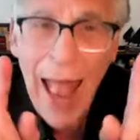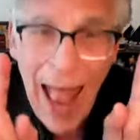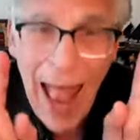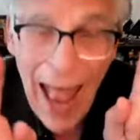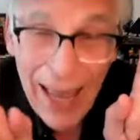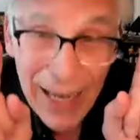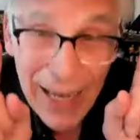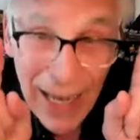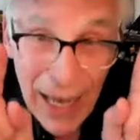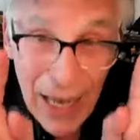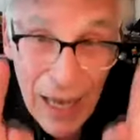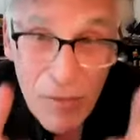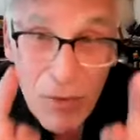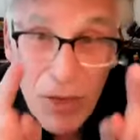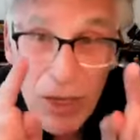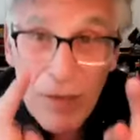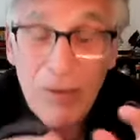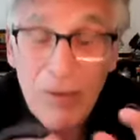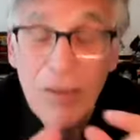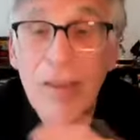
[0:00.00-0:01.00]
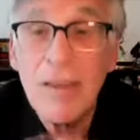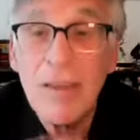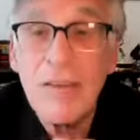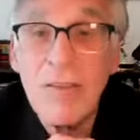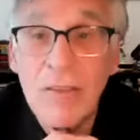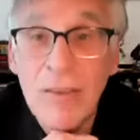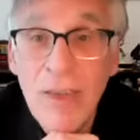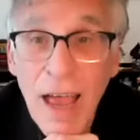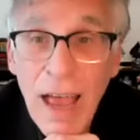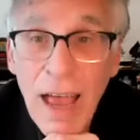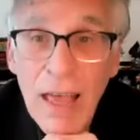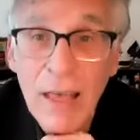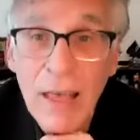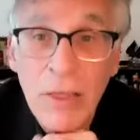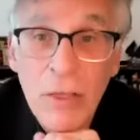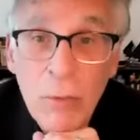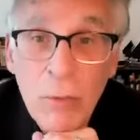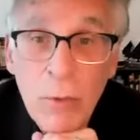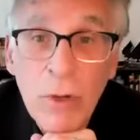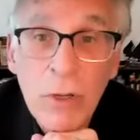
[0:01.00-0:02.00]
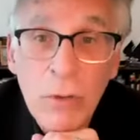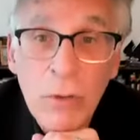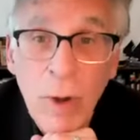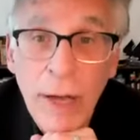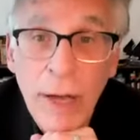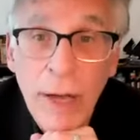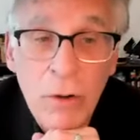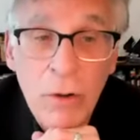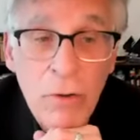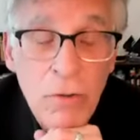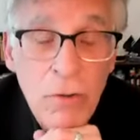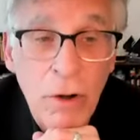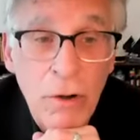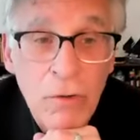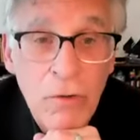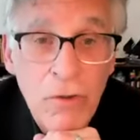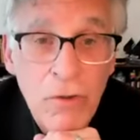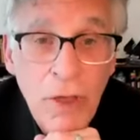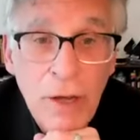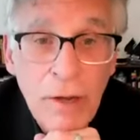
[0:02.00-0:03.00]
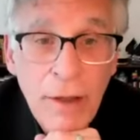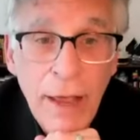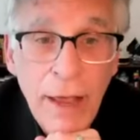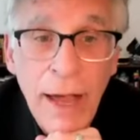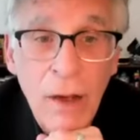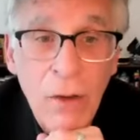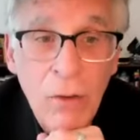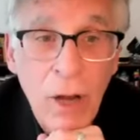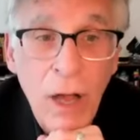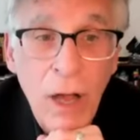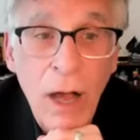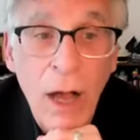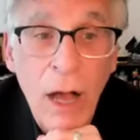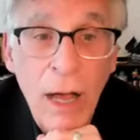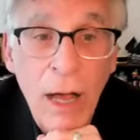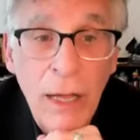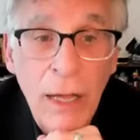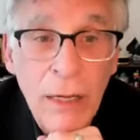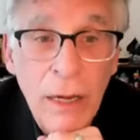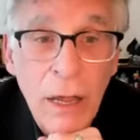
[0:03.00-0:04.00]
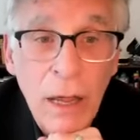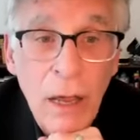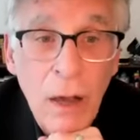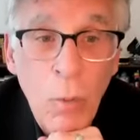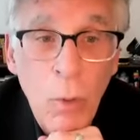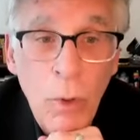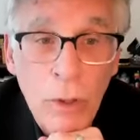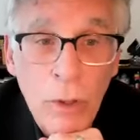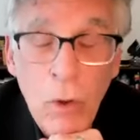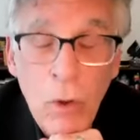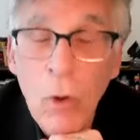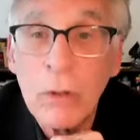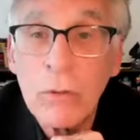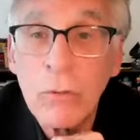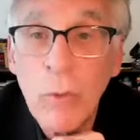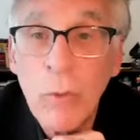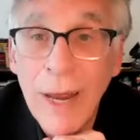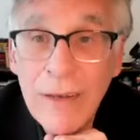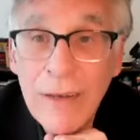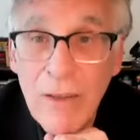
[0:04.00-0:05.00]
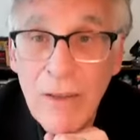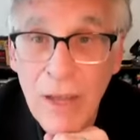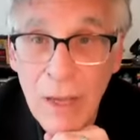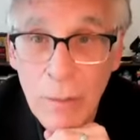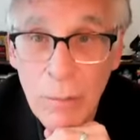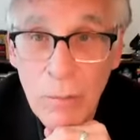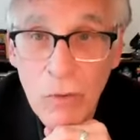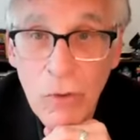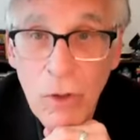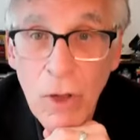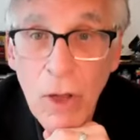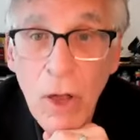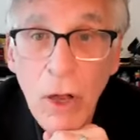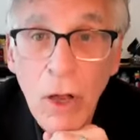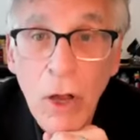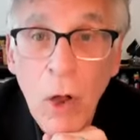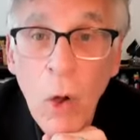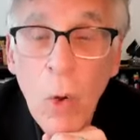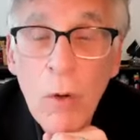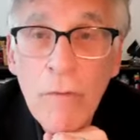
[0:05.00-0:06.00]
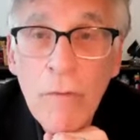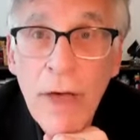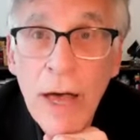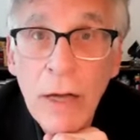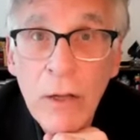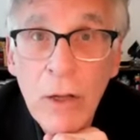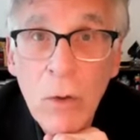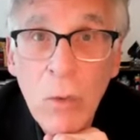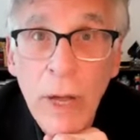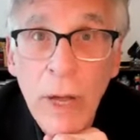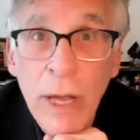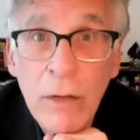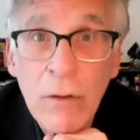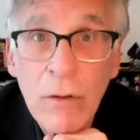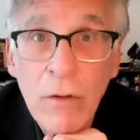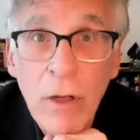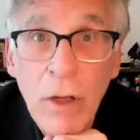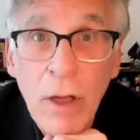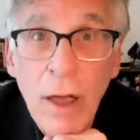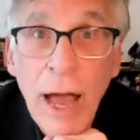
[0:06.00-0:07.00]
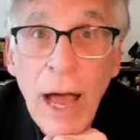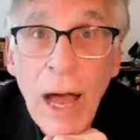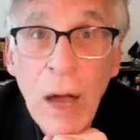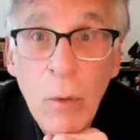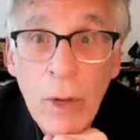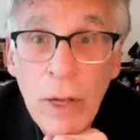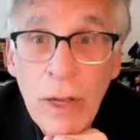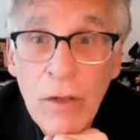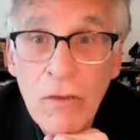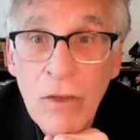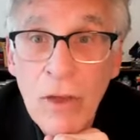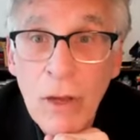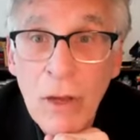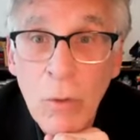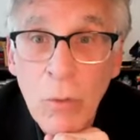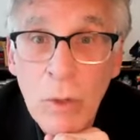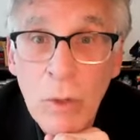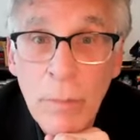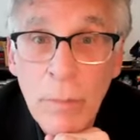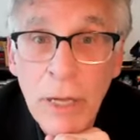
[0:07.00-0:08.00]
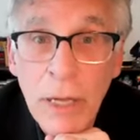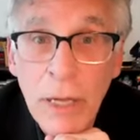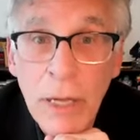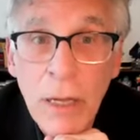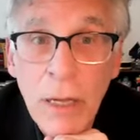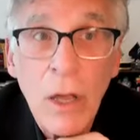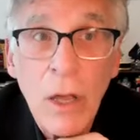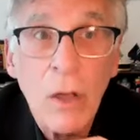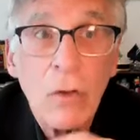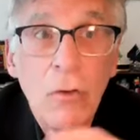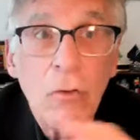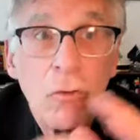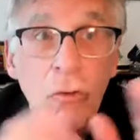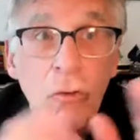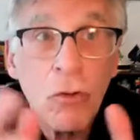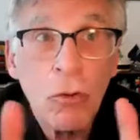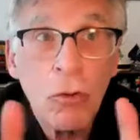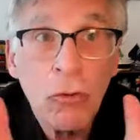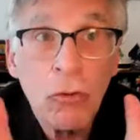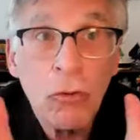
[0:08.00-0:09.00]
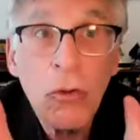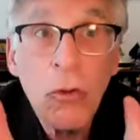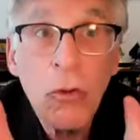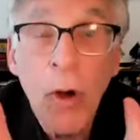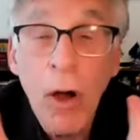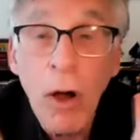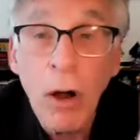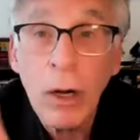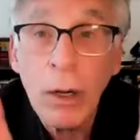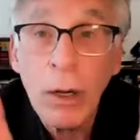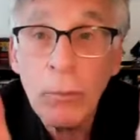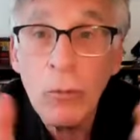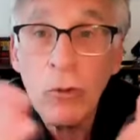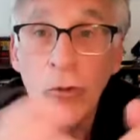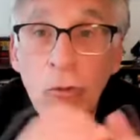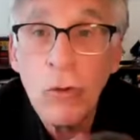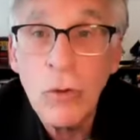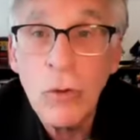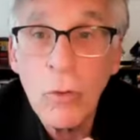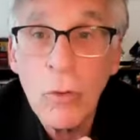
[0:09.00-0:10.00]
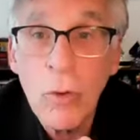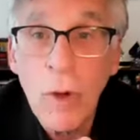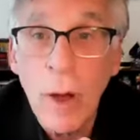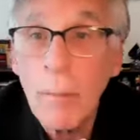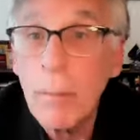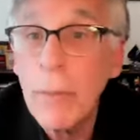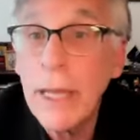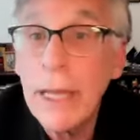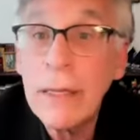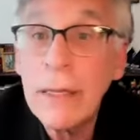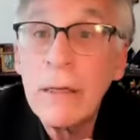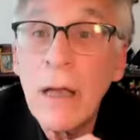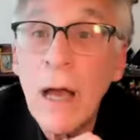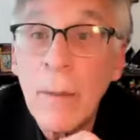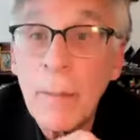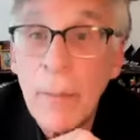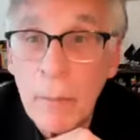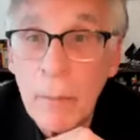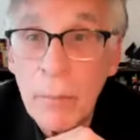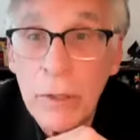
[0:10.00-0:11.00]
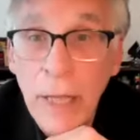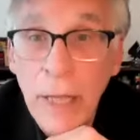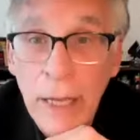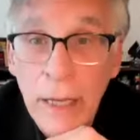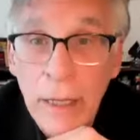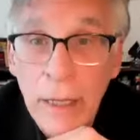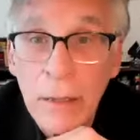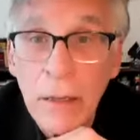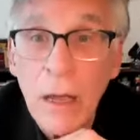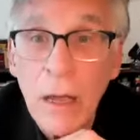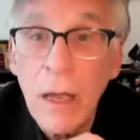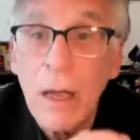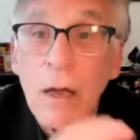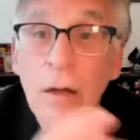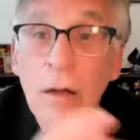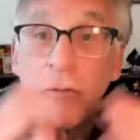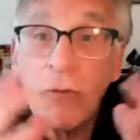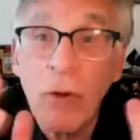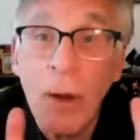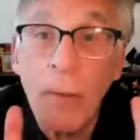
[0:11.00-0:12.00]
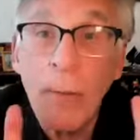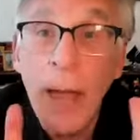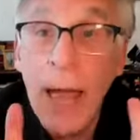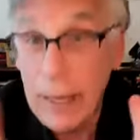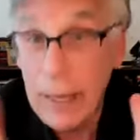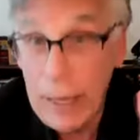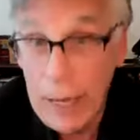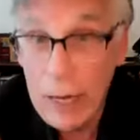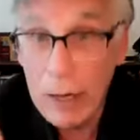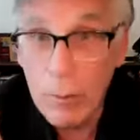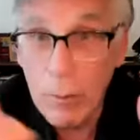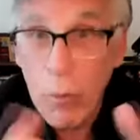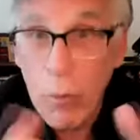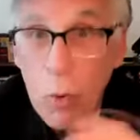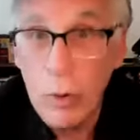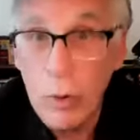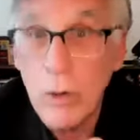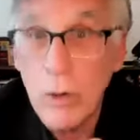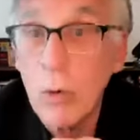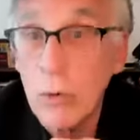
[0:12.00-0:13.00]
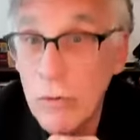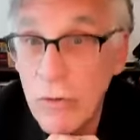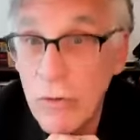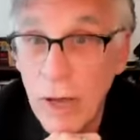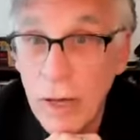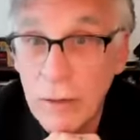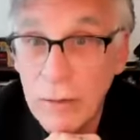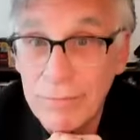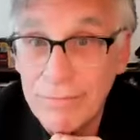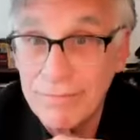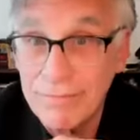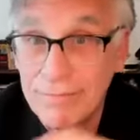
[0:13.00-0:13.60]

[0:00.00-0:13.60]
And even to this day, thriller writers are sent out on what are called red teams. Go evaluate how easy it would be to do harm to an incoming plane from an airport hotel